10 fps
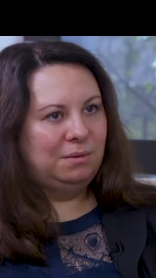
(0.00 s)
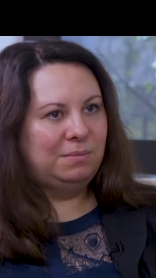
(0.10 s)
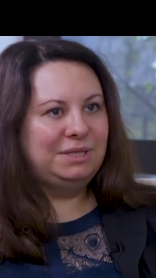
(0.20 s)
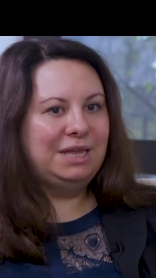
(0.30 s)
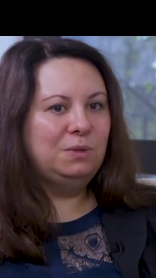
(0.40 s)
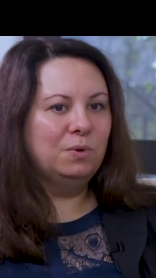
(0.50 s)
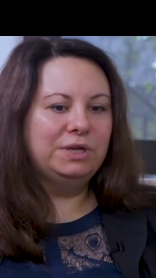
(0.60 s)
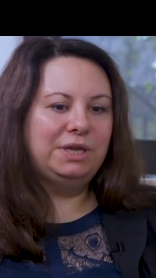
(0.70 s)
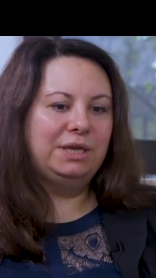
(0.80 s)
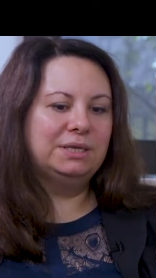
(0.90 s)
But
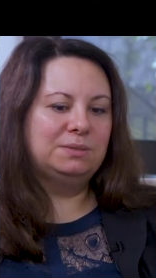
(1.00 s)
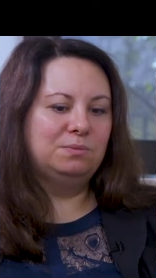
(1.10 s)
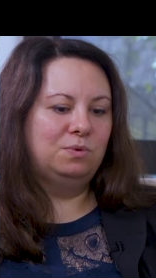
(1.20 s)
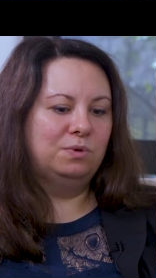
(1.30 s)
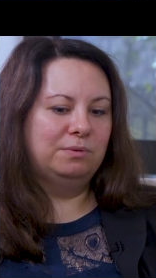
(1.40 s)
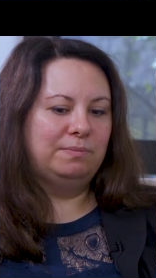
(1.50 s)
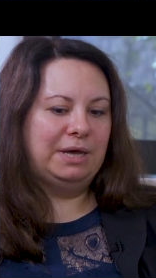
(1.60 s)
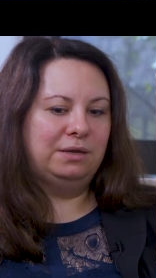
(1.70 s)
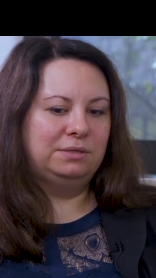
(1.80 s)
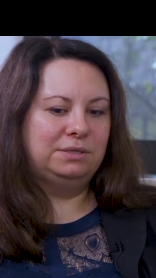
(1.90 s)
networking is more
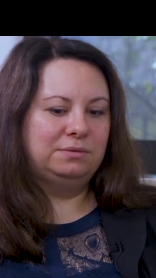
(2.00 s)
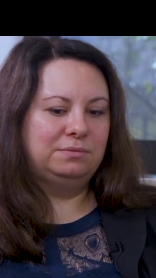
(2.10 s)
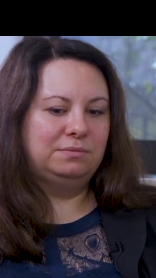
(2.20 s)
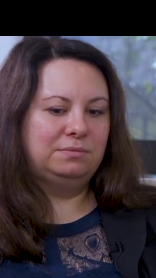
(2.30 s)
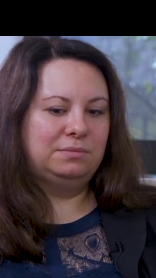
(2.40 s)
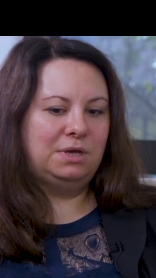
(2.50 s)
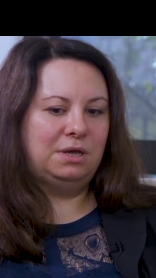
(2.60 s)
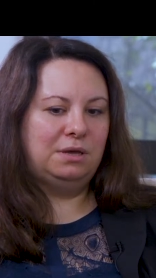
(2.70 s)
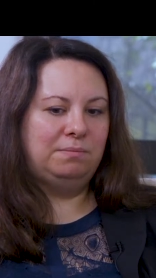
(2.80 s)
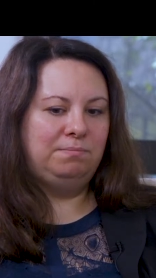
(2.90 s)
about
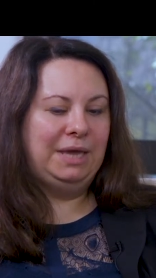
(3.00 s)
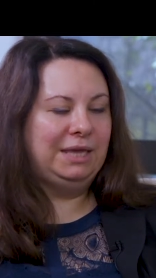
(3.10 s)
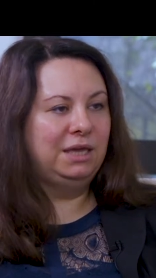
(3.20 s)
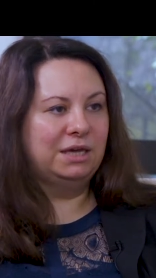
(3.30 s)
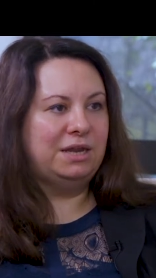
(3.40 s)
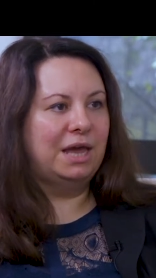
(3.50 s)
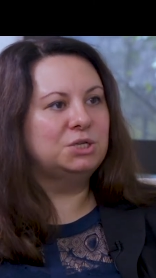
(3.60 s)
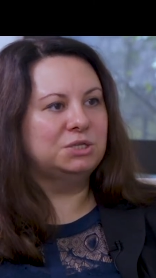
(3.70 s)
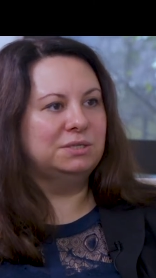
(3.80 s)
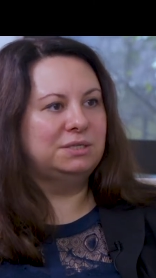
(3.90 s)
uh, making
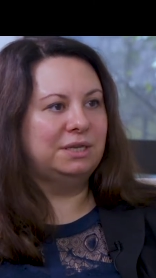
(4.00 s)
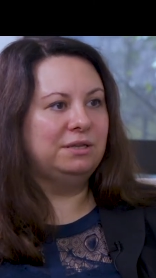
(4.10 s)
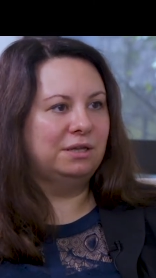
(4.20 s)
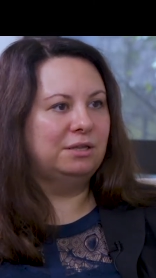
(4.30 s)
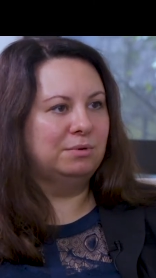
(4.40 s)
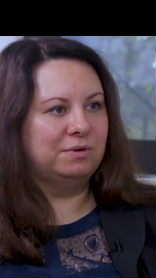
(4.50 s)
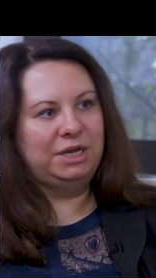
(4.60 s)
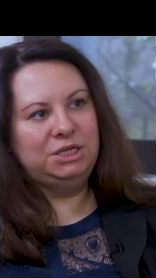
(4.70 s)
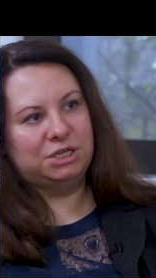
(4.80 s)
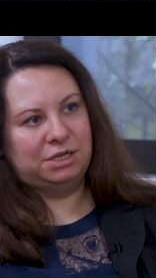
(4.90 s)
connections and
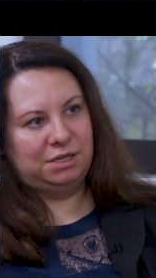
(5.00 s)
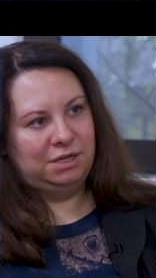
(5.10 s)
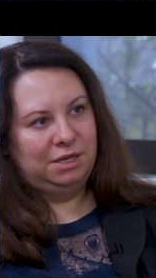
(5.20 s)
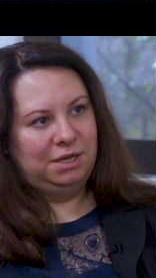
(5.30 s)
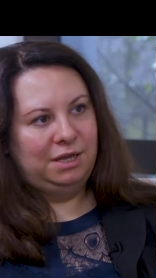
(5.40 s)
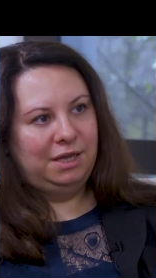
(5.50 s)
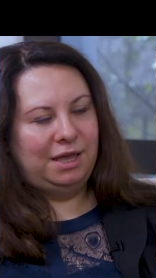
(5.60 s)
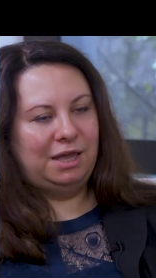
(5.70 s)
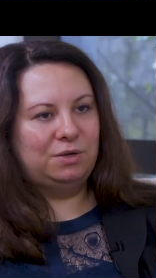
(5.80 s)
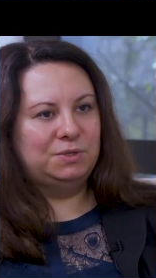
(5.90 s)
collaboration
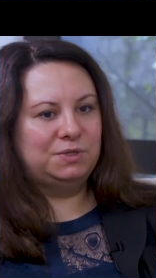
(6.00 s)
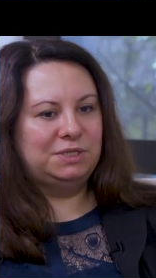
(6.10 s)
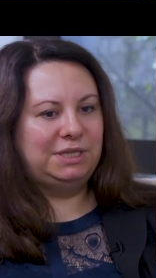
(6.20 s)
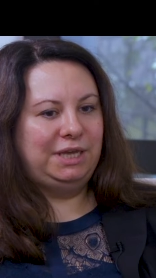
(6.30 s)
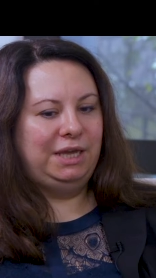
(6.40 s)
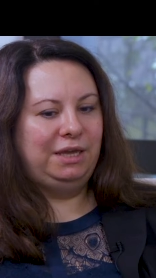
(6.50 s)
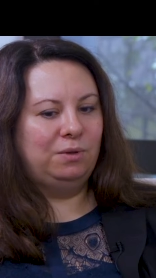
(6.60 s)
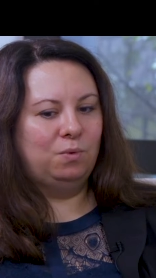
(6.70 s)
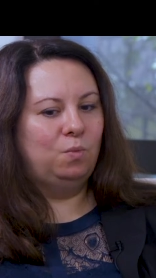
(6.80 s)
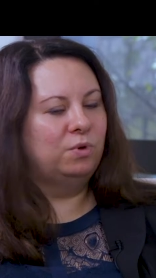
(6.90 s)
and also
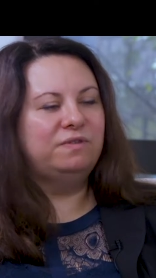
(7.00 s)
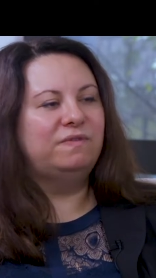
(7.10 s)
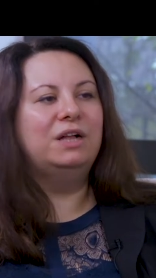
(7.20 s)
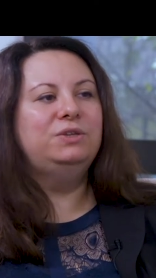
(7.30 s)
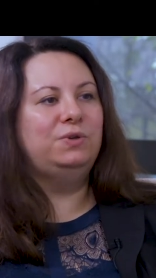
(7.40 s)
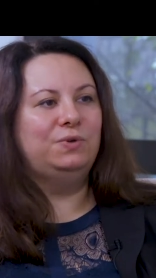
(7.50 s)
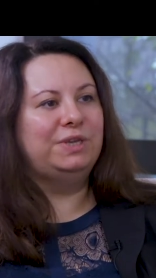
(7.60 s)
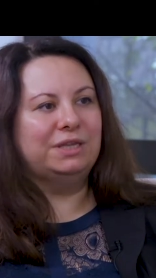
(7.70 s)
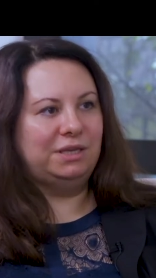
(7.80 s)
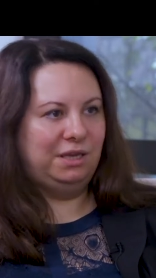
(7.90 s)
seeing what value you
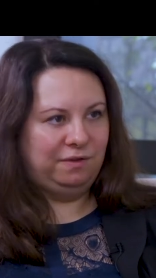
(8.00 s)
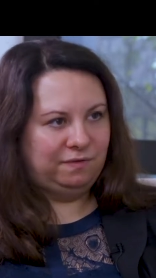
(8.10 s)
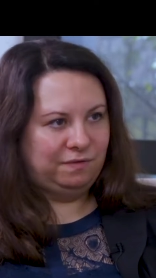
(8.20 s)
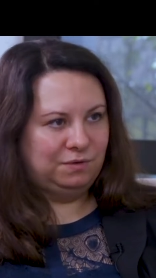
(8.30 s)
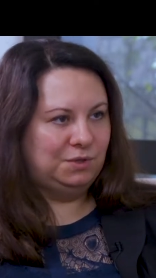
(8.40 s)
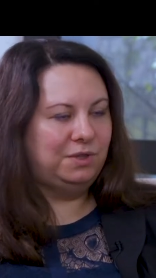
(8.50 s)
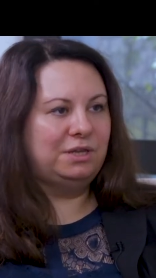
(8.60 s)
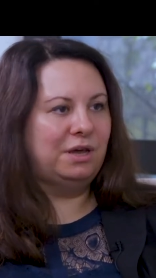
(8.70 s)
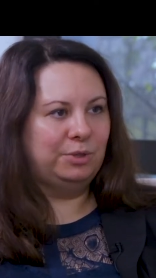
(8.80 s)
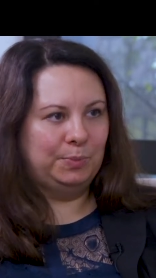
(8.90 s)
can give to
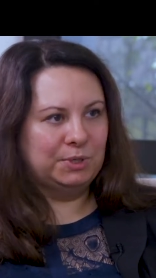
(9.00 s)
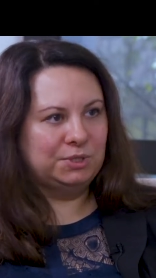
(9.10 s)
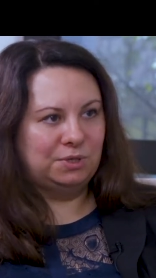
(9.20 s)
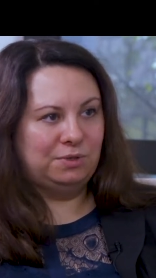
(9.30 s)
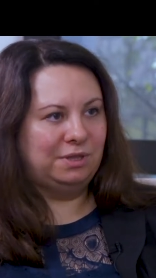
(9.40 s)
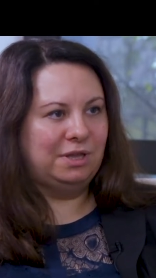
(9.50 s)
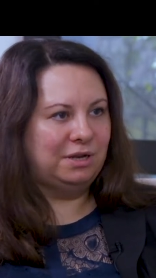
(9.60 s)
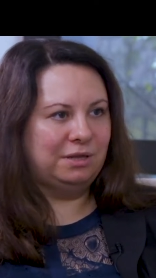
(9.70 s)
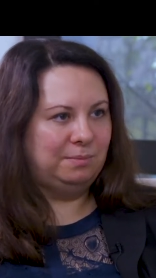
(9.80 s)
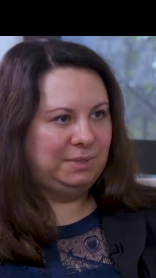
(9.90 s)
that other person or
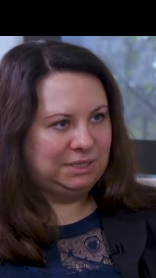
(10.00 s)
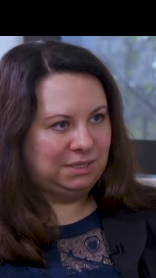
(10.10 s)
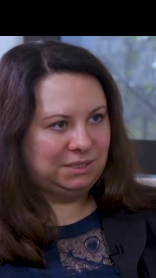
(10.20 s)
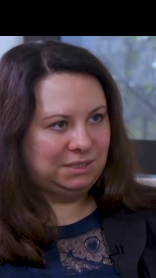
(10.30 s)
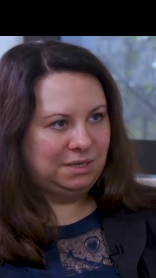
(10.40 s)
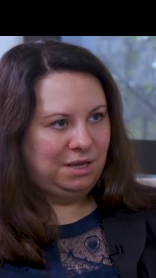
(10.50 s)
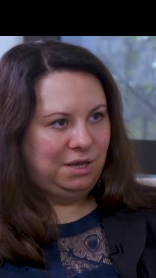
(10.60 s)
that other business.